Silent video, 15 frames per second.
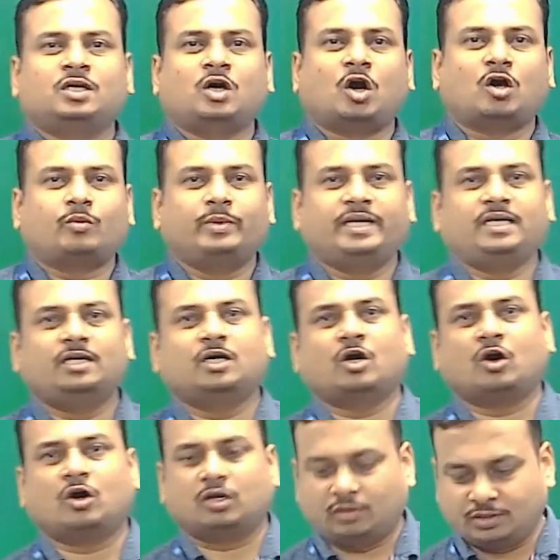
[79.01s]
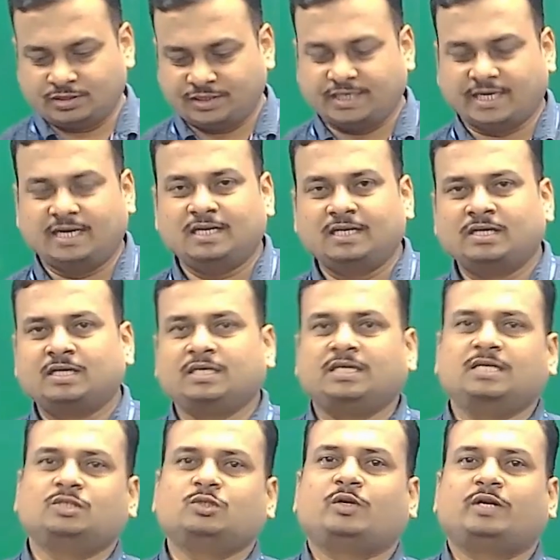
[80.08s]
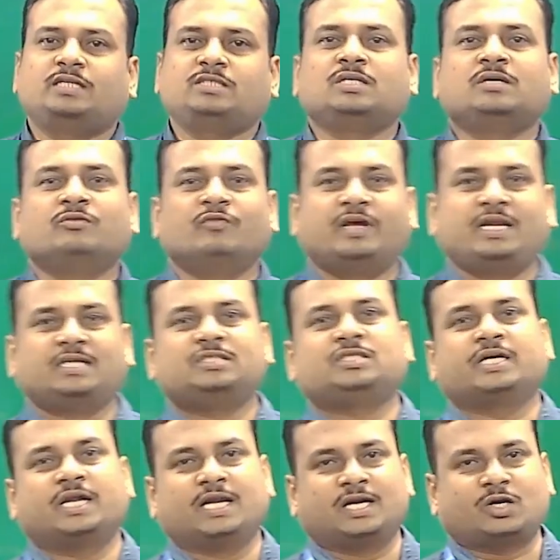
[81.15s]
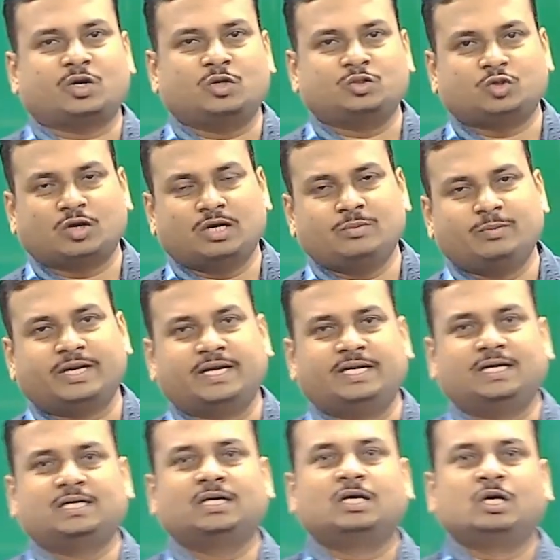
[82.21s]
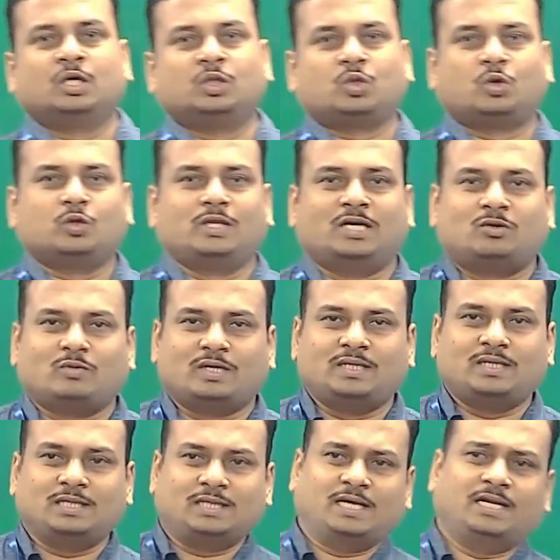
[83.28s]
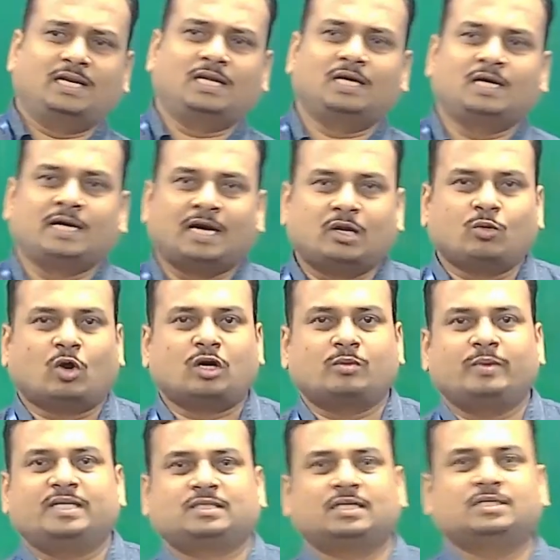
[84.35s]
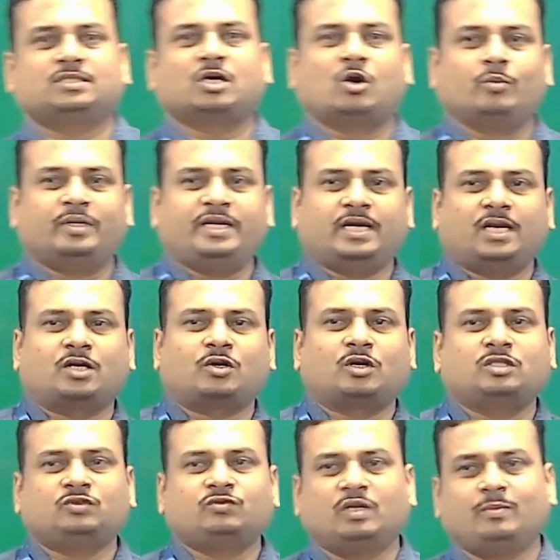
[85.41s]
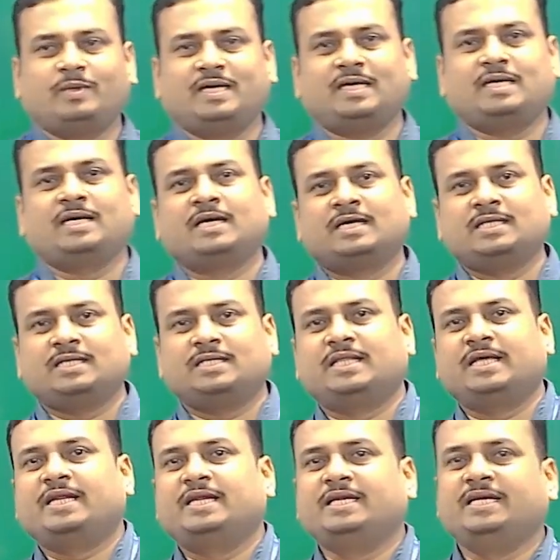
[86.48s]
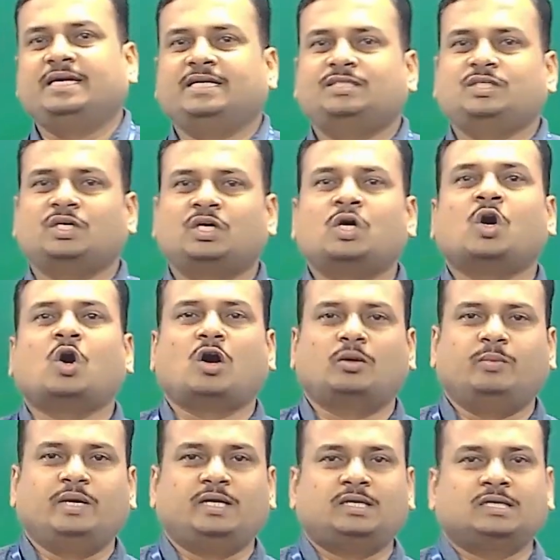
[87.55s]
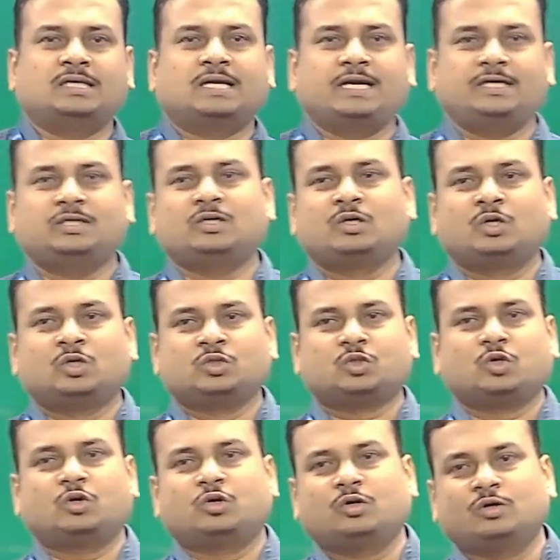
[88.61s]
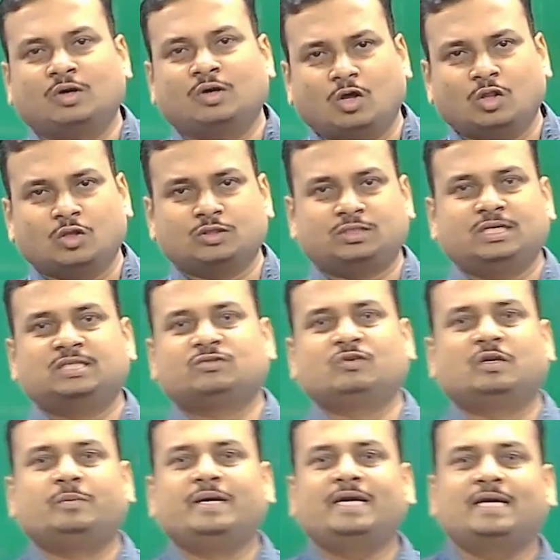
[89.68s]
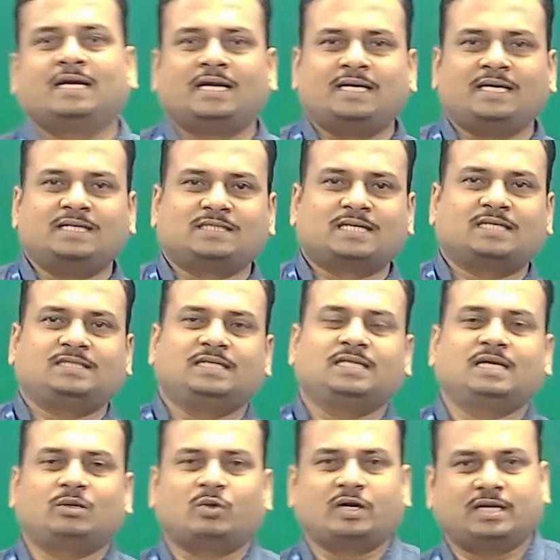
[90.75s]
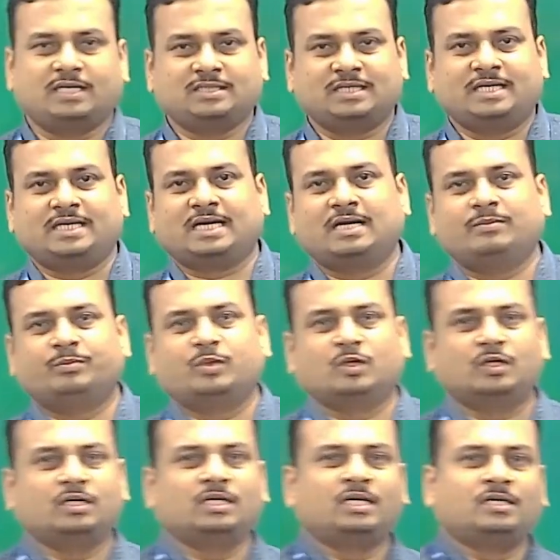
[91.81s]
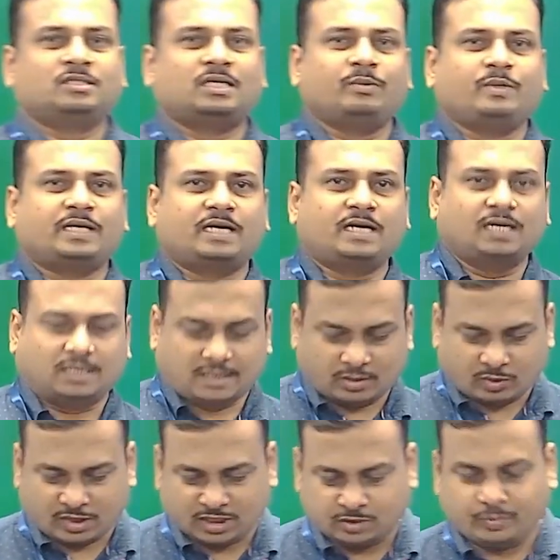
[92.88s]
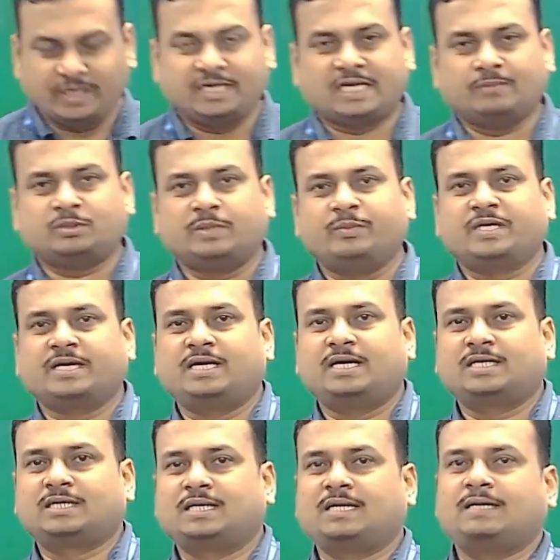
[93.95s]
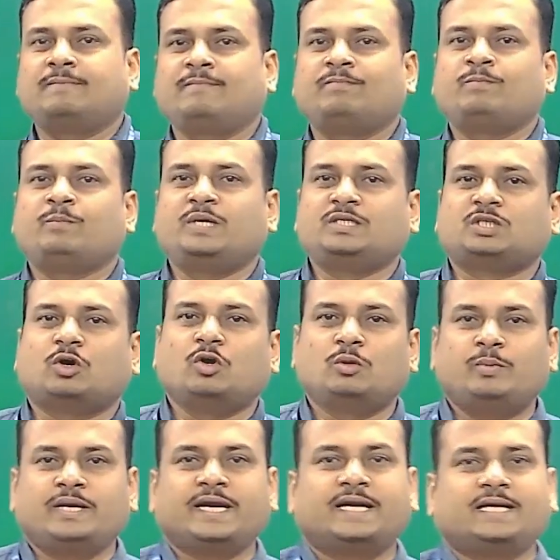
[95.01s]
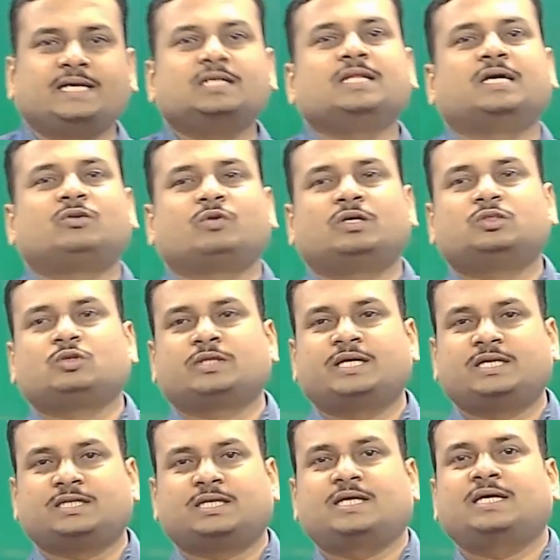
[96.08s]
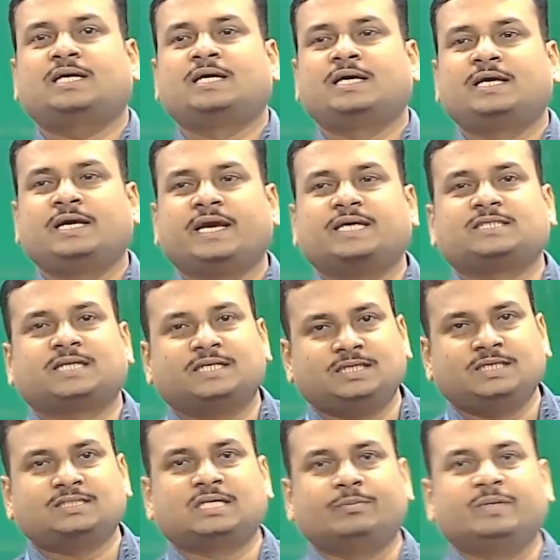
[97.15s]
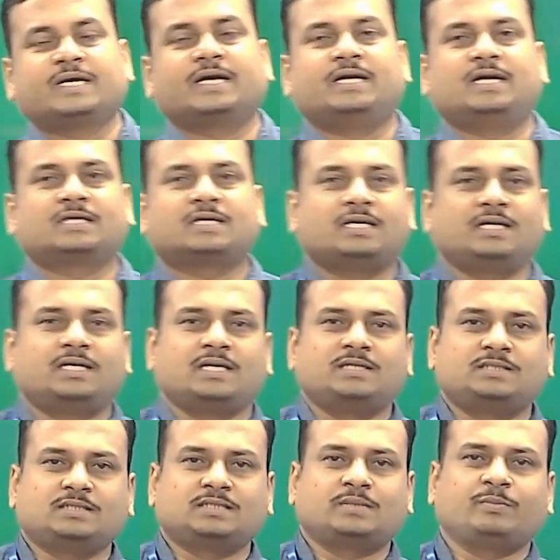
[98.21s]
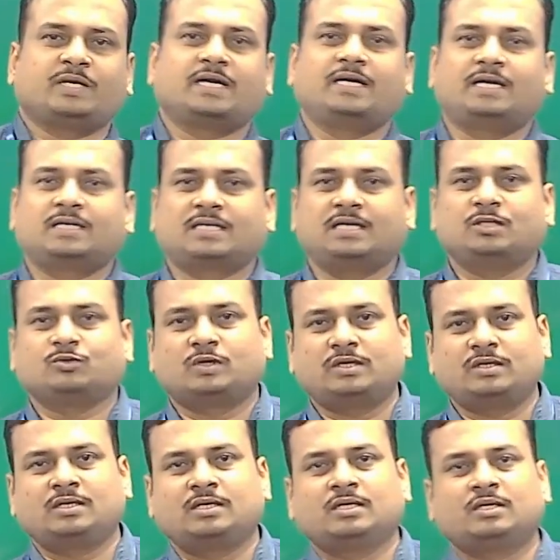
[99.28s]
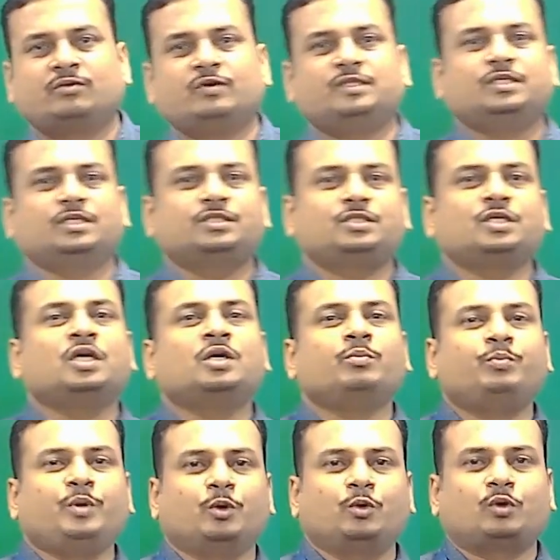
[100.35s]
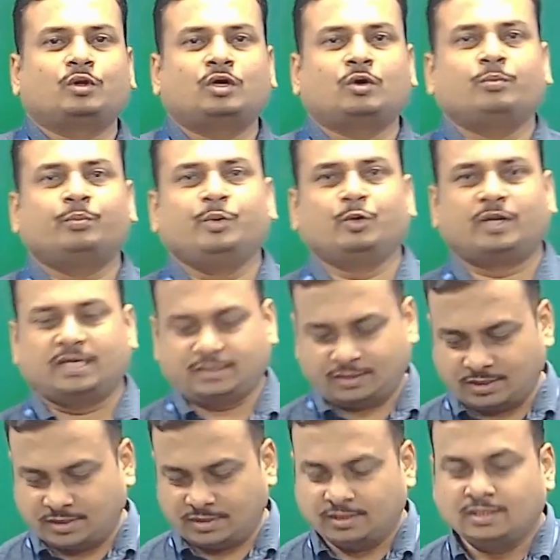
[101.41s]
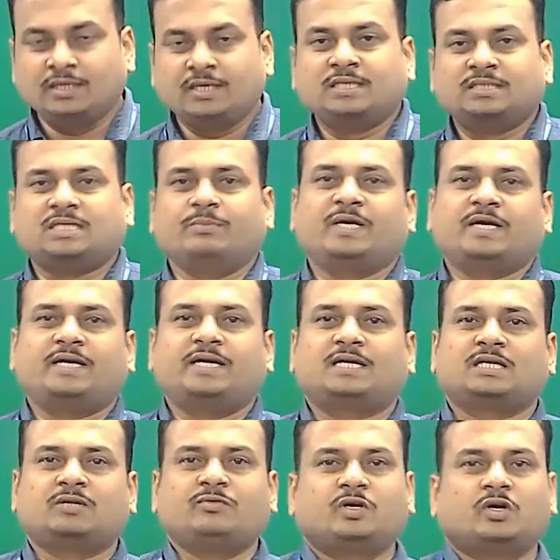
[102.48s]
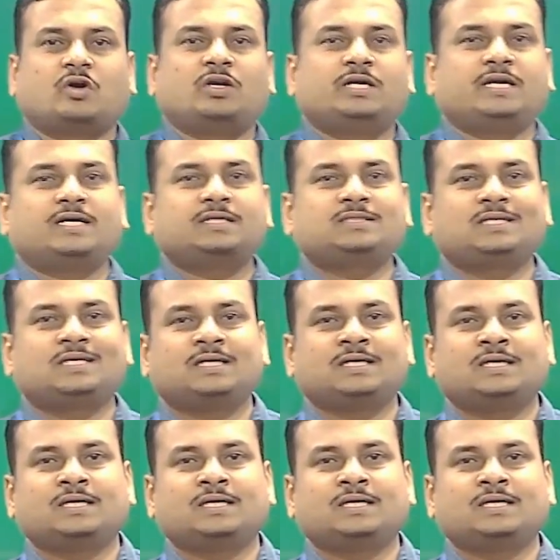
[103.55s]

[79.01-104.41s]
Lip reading: orbit or shell is known as valence electron. So I will be running through that one. Then on what basis, how many electrons will be there in each orbit, right? So all those things will be discussing. Then what is n-type semiconductor, what is p-type semiconductor, and so I will be getting that one. So that is a extrinsic semiconductor. Intrinsic semiconductor is one which is purest semiconductor, we call it as